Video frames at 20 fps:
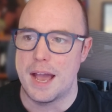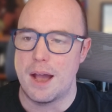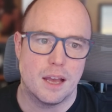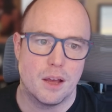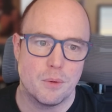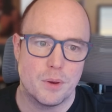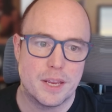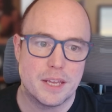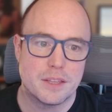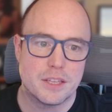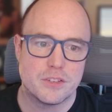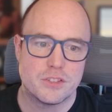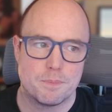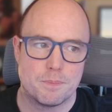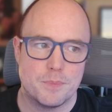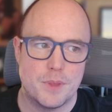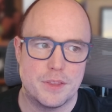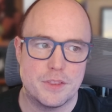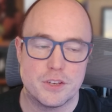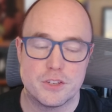I'll link this
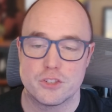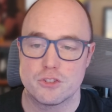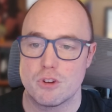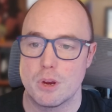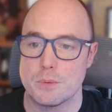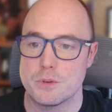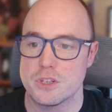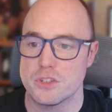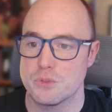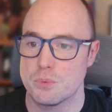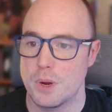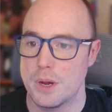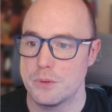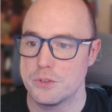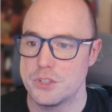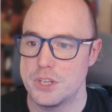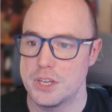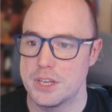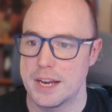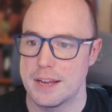in the description as well,
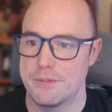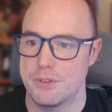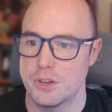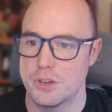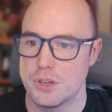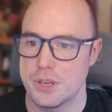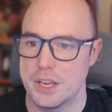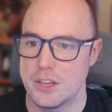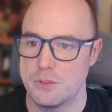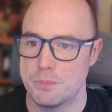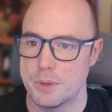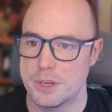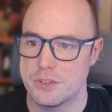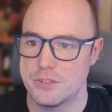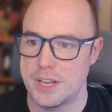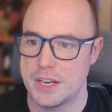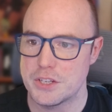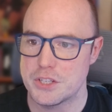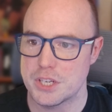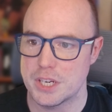so you can have a look at this. But
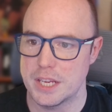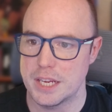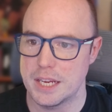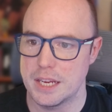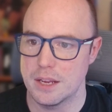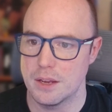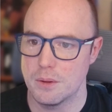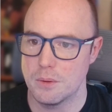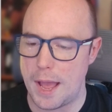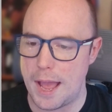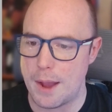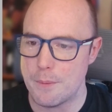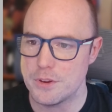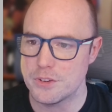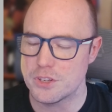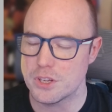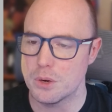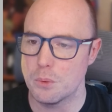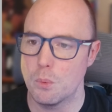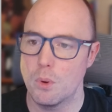essentially, how it's
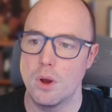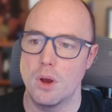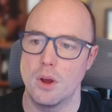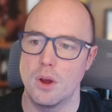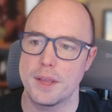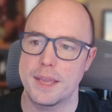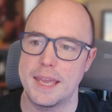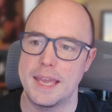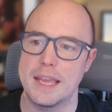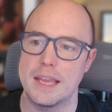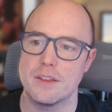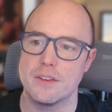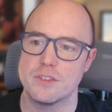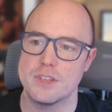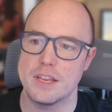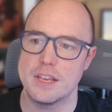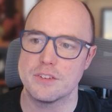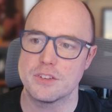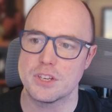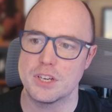going to work is
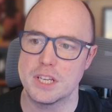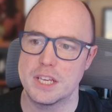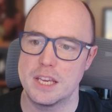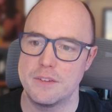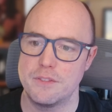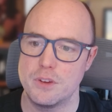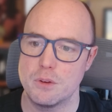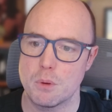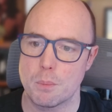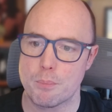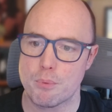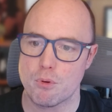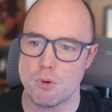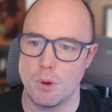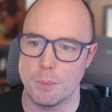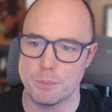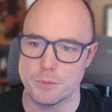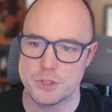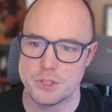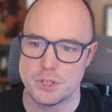it's going to give you a
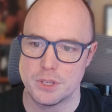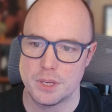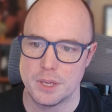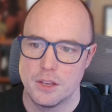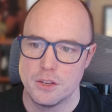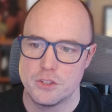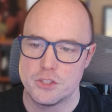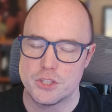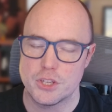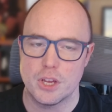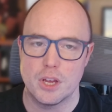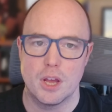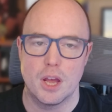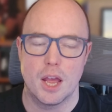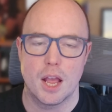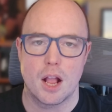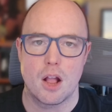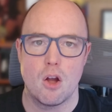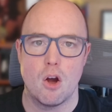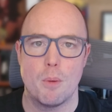prompt to
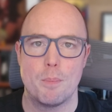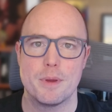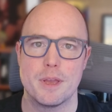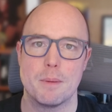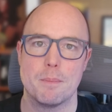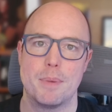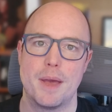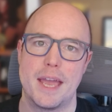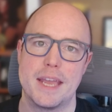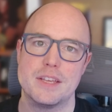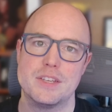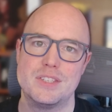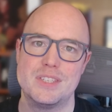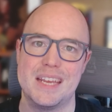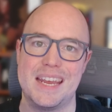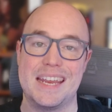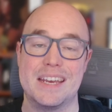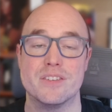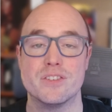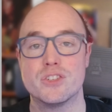copy and paste
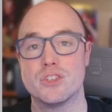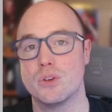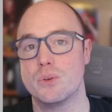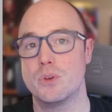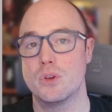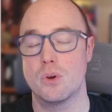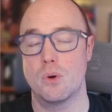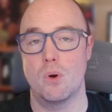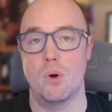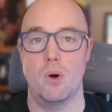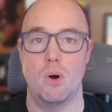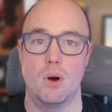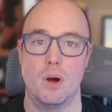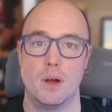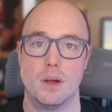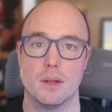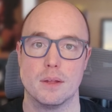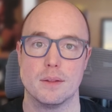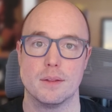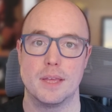into your
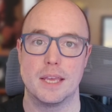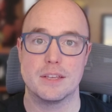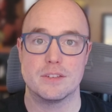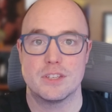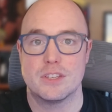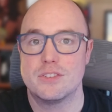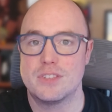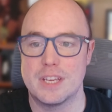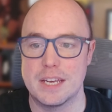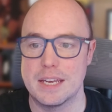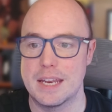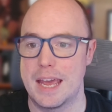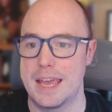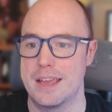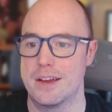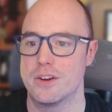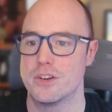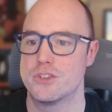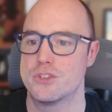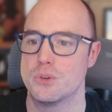existing
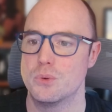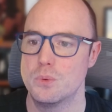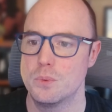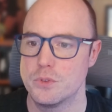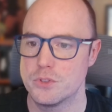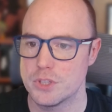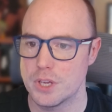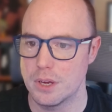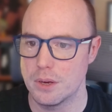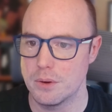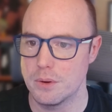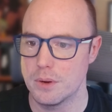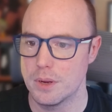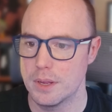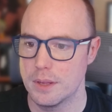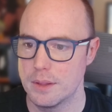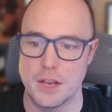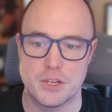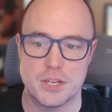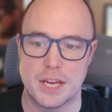AI tool. So
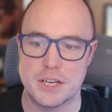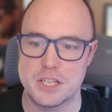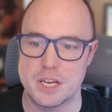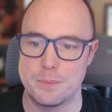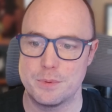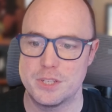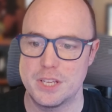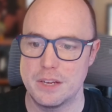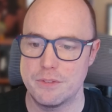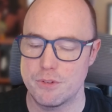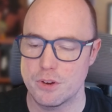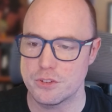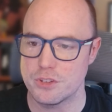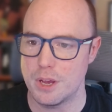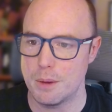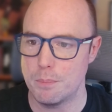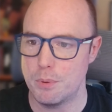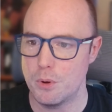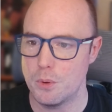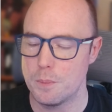ChatGPT, for
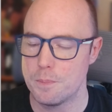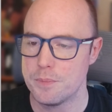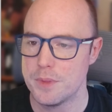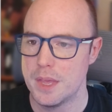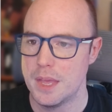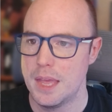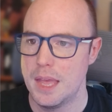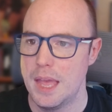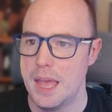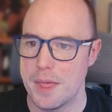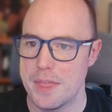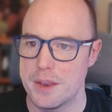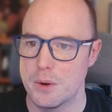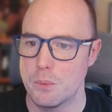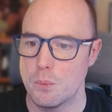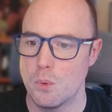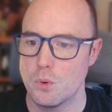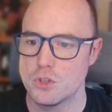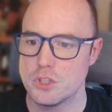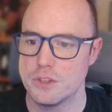example, and then it
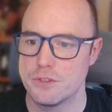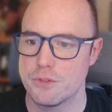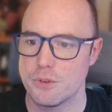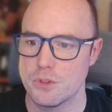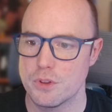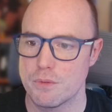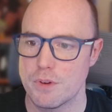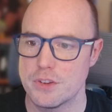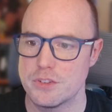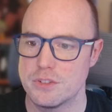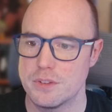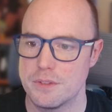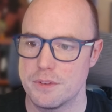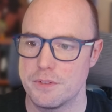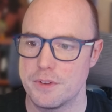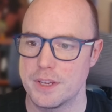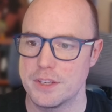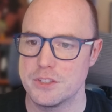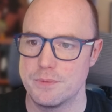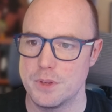walks you through the rest of the
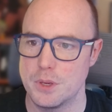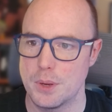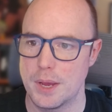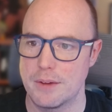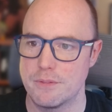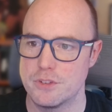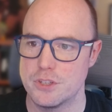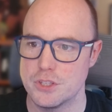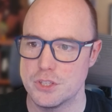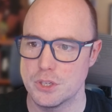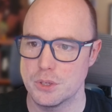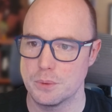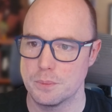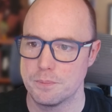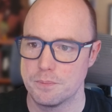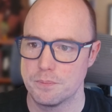things you have to do.